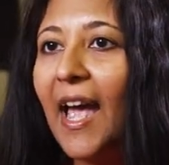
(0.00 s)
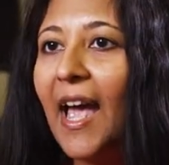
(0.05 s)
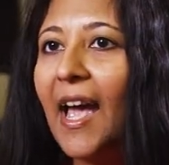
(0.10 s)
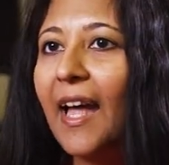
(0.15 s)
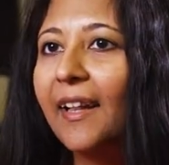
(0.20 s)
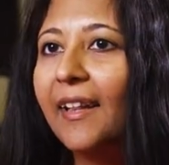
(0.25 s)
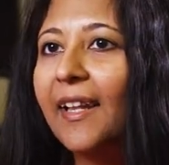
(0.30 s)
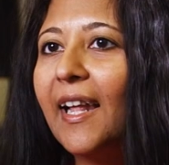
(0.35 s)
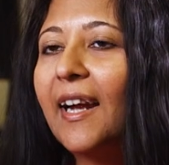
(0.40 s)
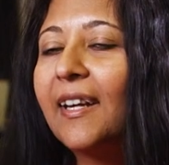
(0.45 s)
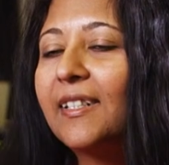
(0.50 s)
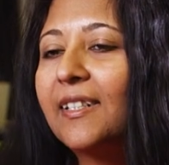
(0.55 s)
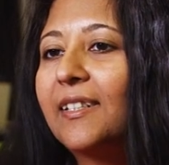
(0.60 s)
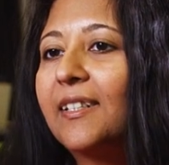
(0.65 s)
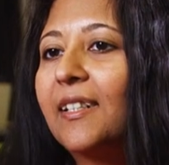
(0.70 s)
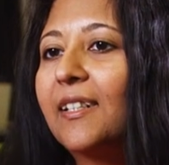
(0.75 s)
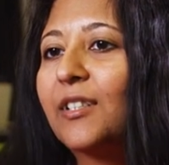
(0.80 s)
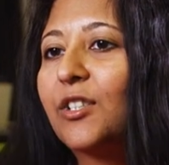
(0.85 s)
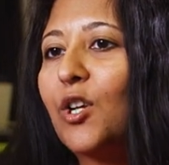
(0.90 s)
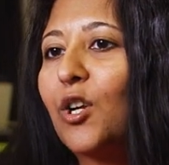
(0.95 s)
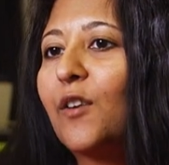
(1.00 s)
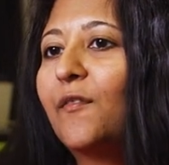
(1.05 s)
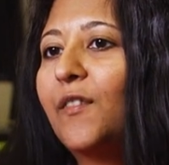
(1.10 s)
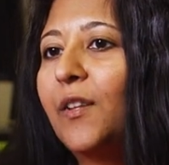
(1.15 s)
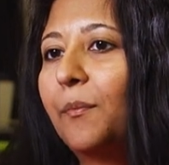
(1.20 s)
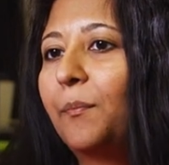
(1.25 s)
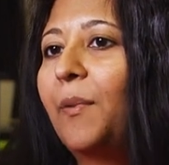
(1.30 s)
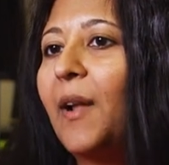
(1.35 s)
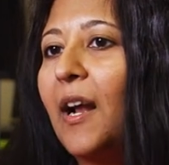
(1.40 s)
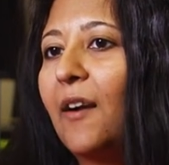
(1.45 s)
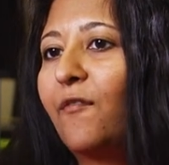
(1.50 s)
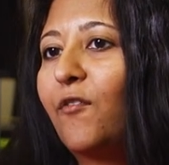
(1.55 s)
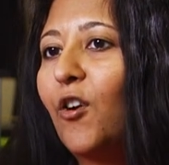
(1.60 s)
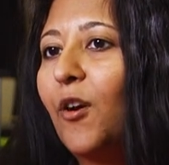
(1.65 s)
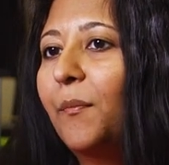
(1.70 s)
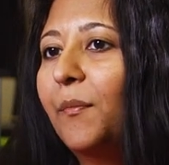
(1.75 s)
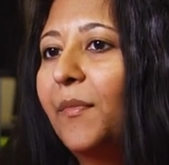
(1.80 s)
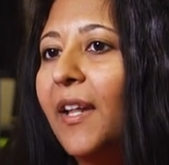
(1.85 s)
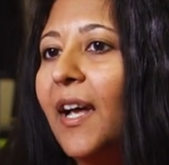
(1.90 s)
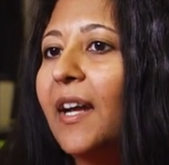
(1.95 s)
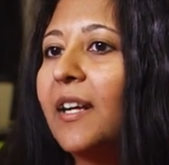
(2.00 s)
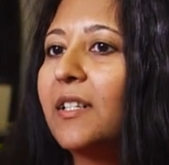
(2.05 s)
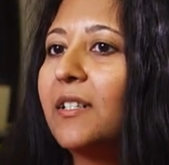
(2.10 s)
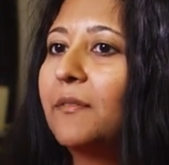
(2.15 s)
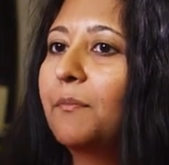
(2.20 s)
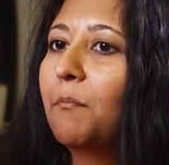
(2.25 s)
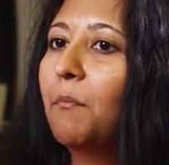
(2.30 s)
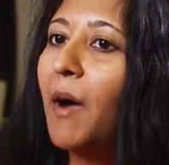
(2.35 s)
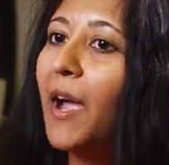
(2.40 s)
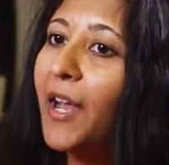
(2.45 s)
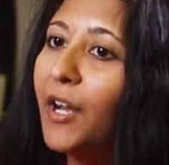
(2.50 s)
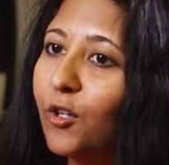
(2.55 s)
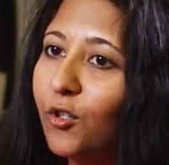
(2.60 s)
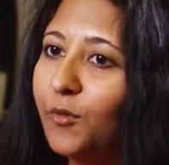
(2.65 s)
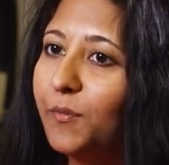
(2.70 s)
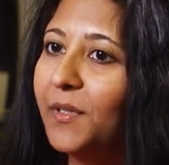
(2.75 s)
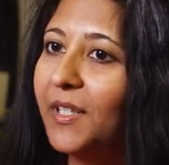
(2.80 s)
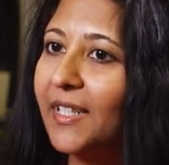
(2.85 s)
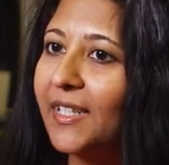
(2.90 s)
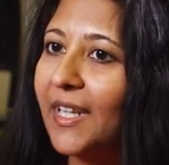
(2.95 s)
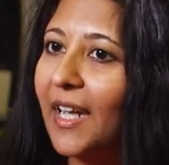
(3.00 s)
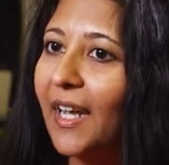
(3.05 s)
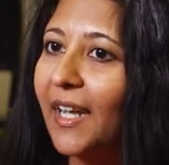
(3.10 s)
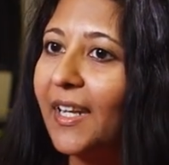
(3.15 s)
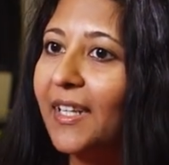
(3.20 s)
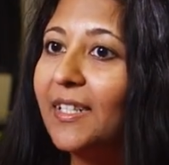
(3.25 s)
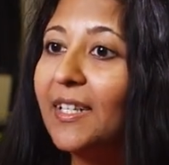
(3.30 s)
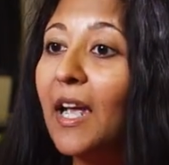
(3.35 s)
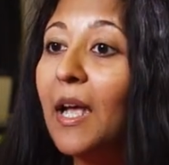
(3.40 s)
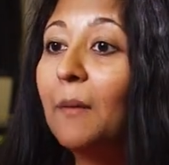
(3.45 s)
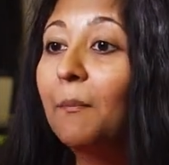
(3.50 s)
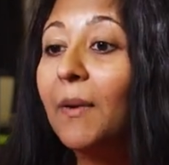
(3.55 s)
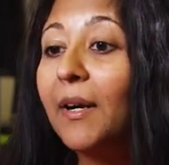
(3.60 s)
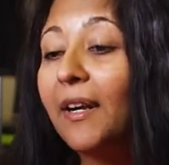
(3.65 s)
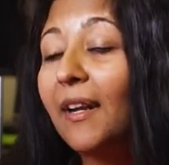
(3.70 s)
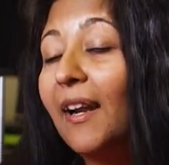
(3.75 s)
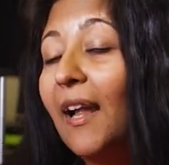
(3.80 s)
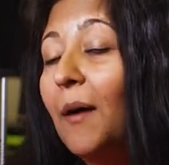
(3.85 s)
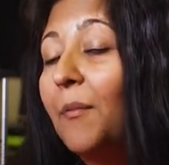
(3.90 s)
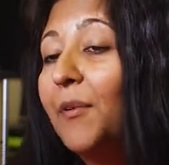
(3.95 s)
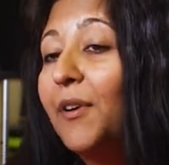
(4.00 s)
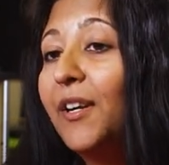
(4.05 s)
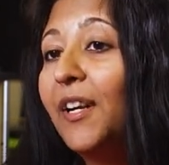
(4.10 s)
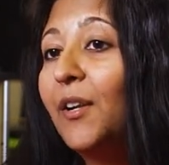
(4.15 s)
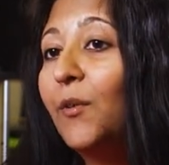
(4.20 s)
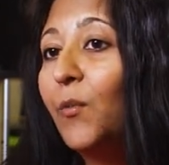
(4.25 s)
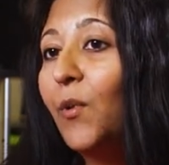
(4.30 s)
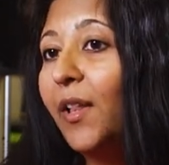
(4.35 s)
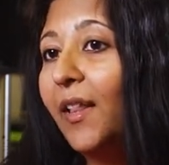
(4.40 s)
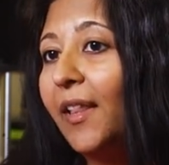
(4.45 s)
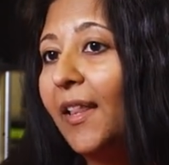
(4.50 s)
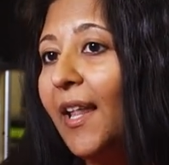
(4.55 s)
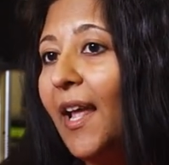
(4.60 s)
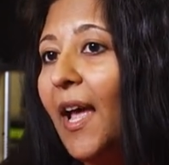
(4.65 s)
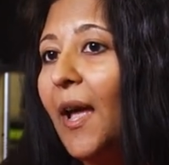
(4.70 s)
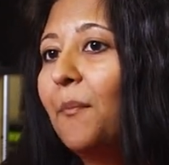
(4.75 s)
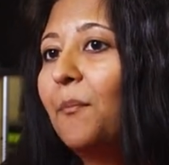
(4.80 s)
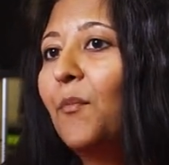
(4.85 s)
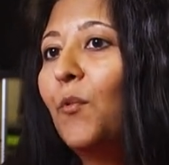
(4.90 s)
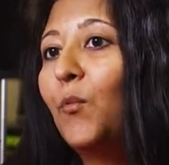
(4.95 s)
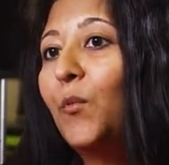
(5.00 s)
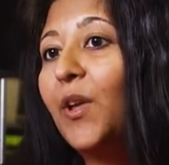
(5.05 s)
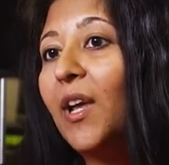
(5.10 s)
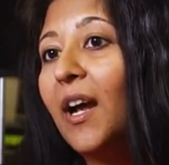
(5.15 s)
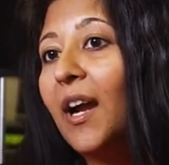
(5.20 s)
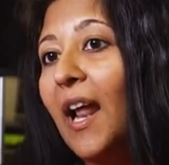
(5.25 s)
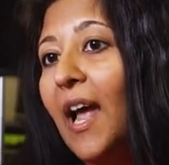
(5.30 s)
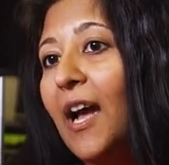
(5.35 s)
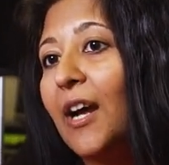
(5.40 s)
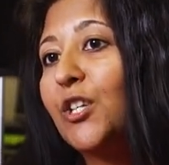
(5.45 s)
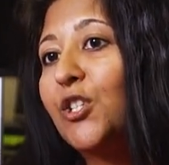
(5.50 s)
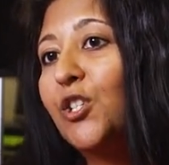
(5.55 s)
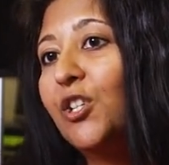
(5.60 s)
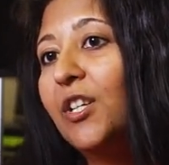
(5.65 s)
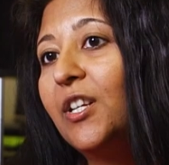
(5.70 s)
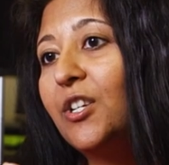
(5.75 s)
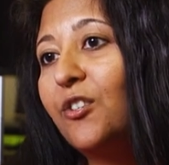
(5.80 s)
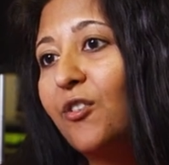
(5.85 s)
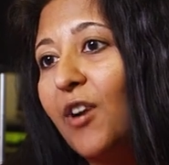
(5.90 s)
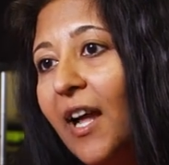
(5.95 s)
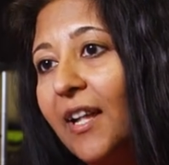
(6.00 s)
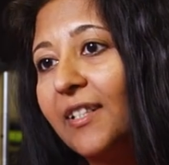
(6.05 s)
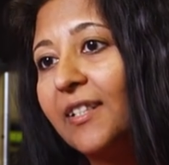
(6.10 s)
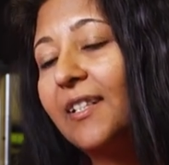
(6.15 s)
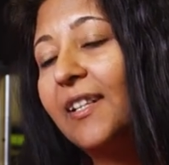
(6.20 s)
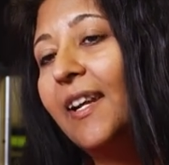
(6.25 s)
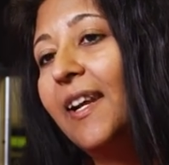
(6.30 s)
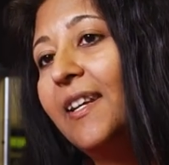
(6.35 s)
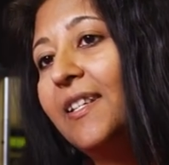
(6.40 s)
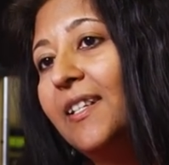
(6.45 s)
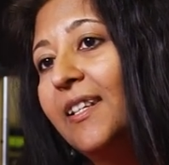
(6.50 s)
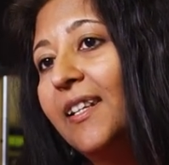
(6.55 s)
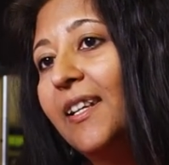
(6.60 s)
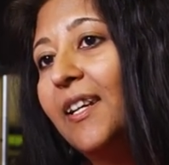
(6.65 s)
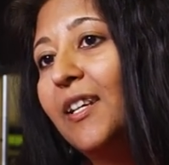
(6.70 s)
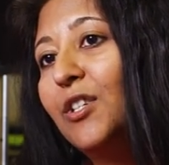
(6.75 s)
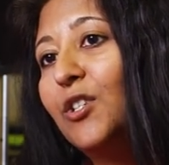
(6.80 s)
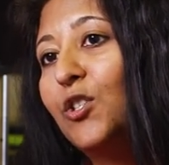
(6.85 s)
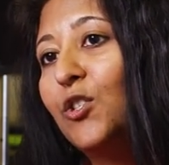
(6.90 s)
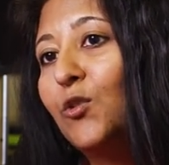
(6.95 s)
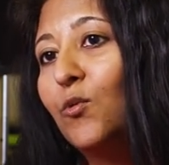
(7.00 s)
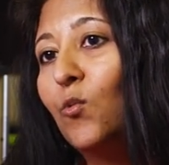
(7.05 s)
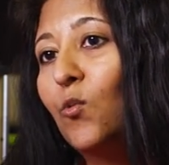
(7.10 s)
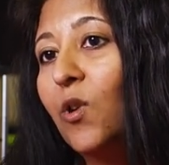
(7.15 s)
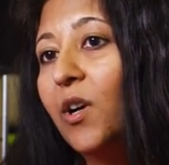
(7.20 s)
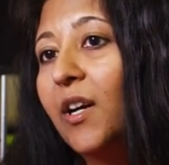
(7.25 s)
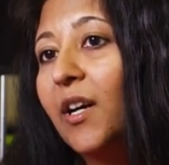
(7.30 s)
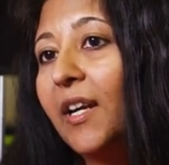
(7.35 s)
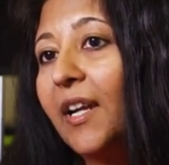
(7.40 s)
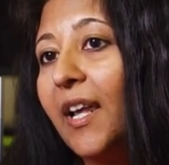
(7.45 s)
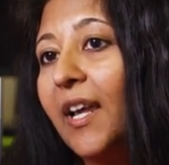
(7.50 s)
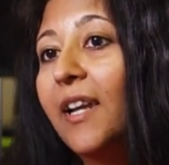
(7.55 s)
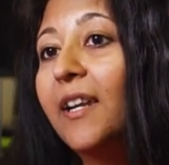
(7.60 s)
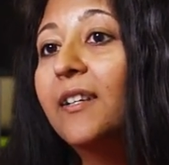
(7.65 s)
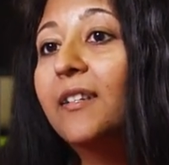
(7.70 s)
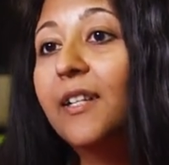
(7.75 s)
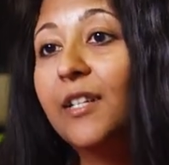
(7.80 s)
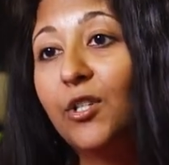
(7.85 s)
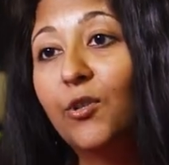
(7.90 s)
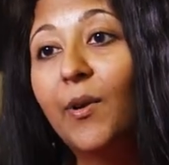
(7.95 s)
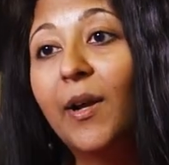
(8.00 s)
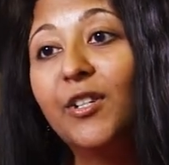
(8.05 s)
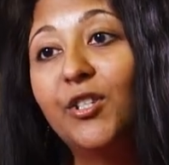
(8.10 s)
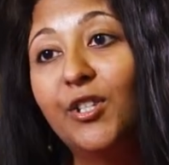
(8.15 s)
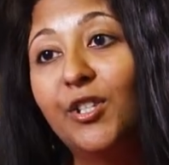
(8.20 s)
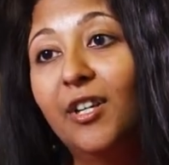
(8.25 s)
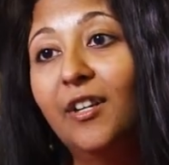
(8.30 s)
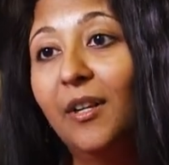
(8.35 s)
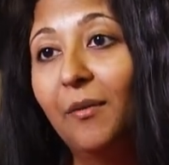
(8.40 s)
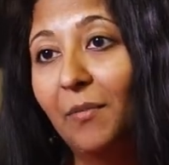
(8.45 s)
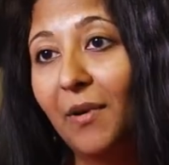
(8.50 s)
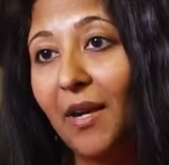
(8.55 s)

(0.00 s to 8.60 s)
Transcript: and that's the sort of the platform that my group designed but collaborating with them, we are actually translating it to work in tissue engineering